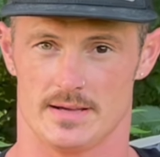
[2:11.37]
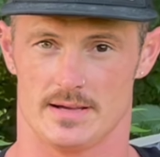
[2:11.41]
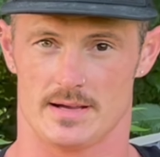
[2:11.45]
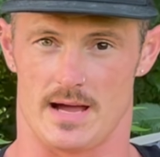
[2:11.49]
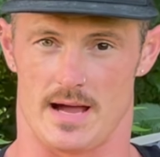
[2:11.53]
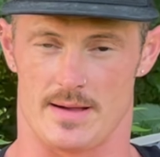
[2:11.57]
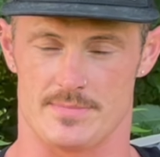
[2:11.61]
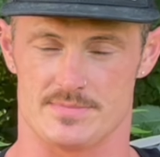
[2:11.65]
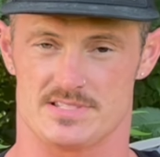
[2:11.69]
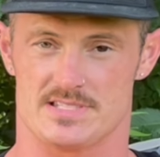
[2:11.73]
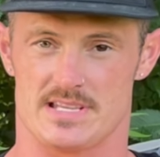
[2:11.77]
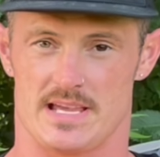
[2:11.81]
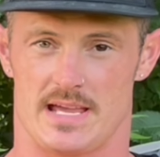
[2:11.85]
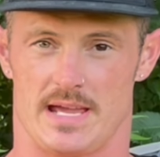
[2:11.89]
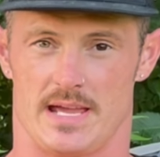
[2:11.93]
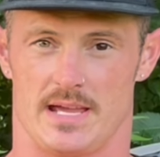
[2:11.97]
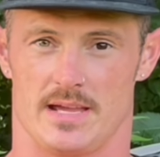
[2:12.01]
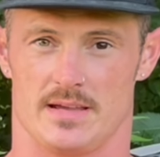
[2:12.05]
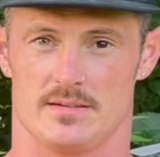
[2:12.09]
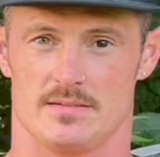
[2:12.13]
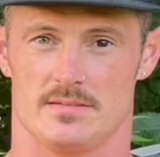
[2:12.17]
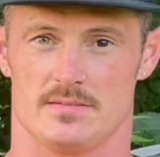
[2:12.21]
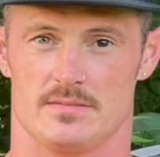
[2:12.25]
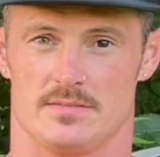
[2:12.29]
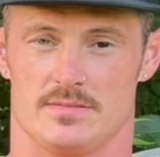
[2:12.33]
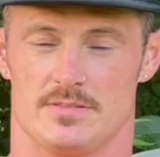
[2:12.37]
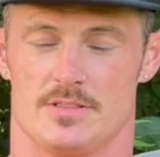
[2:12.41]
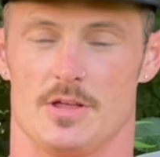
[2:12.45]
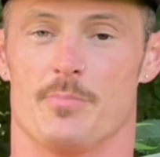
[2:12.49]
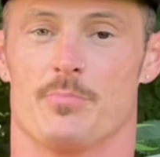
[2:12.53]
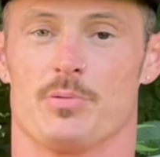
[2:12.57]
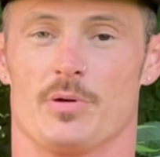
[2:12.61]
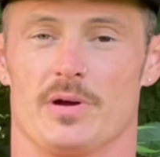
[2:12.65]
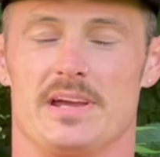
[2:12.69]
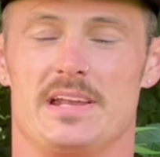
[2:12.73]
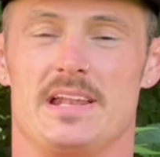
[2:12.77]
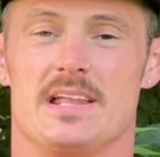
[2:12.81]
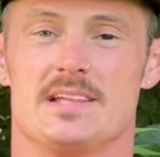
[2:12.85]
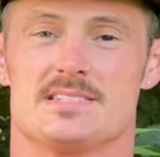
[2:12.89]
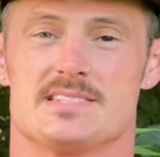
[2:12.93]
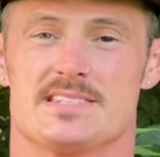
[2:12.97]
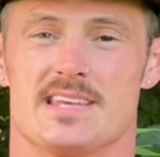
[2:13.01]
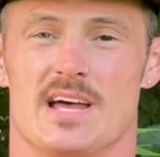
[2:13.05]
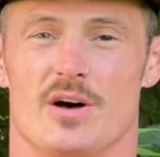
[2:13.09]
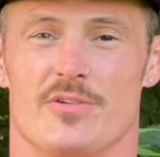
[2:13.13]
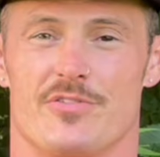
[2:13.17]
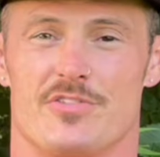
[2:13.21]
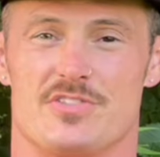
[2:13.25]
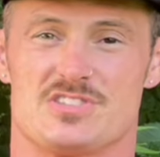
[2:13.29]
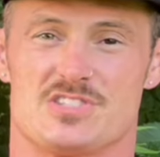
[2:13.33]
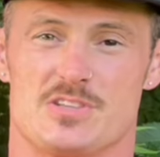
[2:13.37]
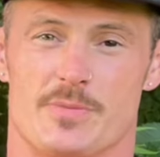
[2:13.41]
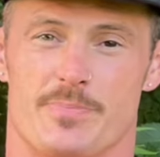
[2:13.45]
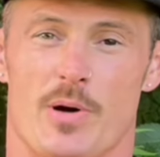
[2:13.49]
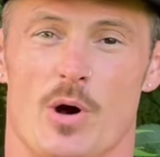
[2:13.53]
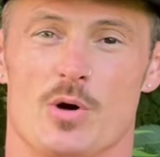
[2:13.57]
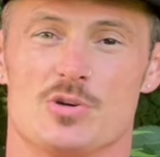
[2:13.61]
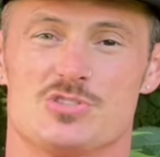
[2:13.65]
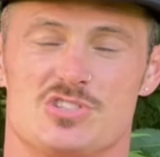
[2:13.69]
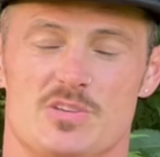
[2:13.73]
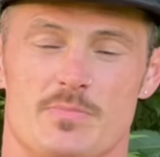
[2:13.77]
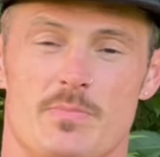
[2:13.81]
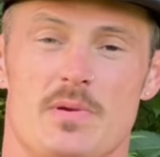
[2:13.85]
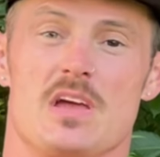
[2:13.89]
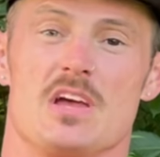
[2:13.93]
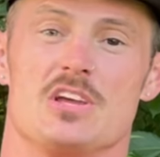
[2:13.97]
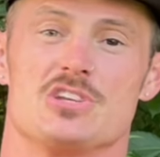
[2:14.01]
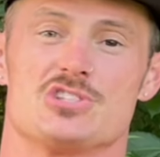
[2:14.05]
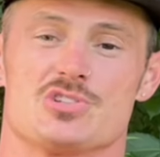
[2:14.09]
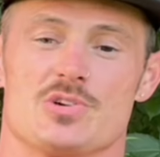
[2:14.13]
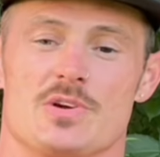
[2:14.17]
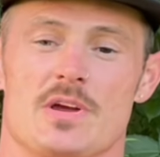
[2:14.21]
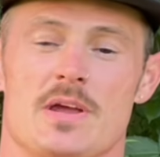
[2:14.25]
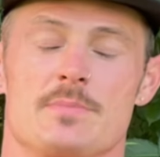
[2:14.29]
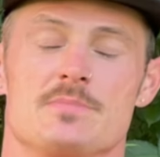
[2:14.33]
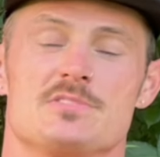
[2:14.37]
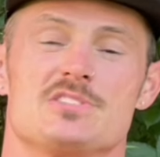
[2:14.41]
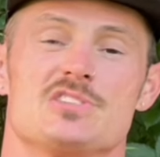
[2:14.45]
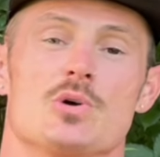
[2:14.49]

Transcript: I'm saying the breed itself is supposed to be extreme.